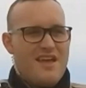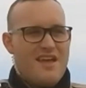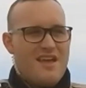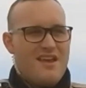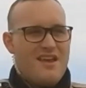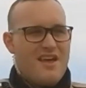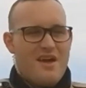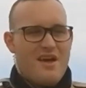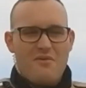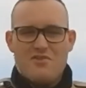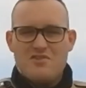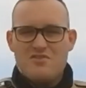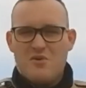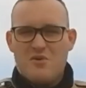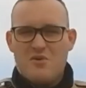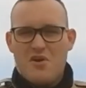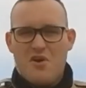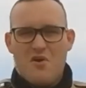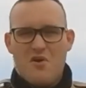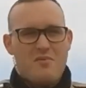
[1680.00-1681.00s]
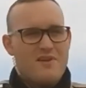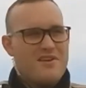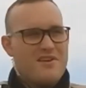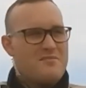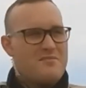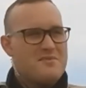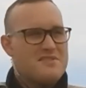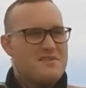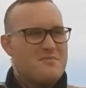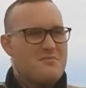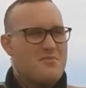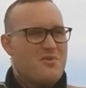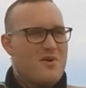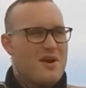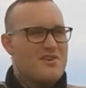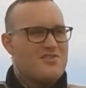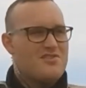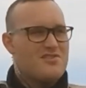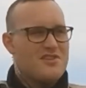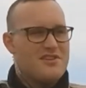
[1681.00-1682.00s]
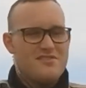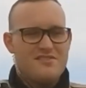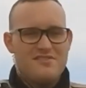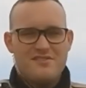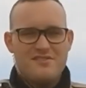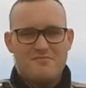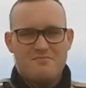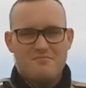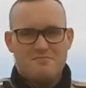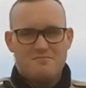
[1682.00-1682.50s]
and I would just want to open it up to some questions.